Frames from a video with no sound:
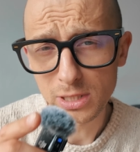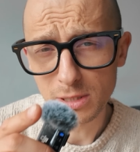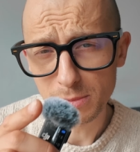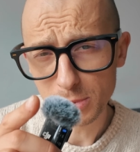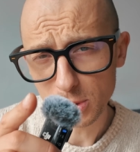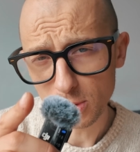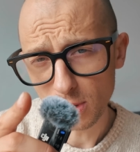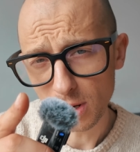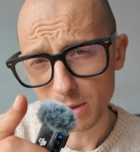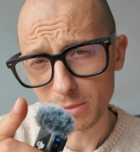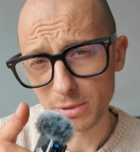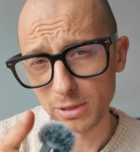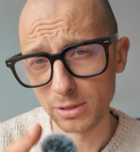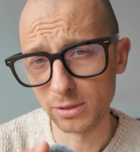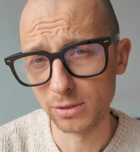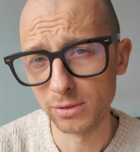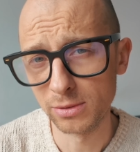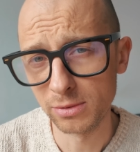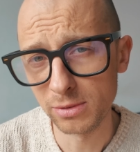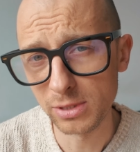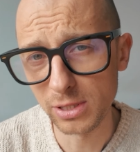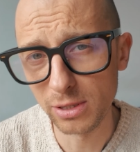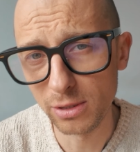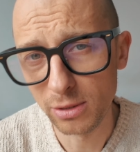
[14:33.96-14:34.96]

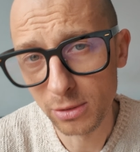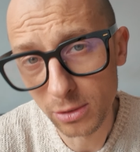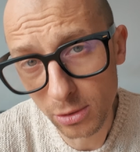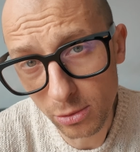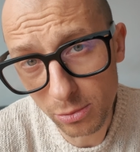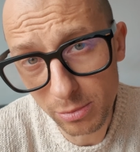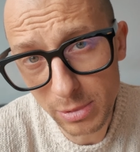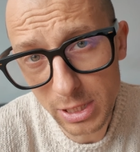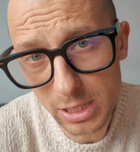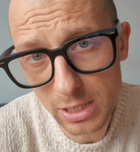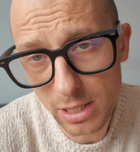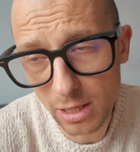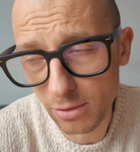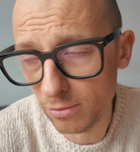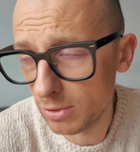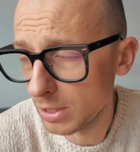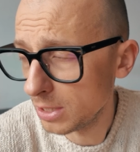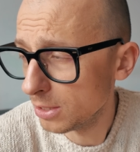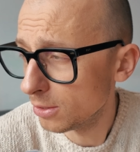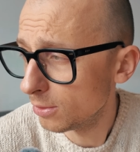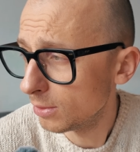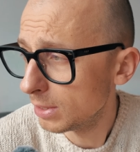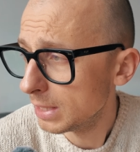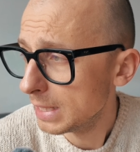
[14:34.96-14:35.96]
subscribing, so you don't miss that
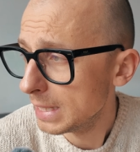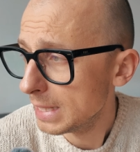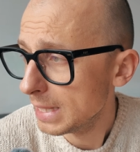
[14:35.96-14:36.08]
video.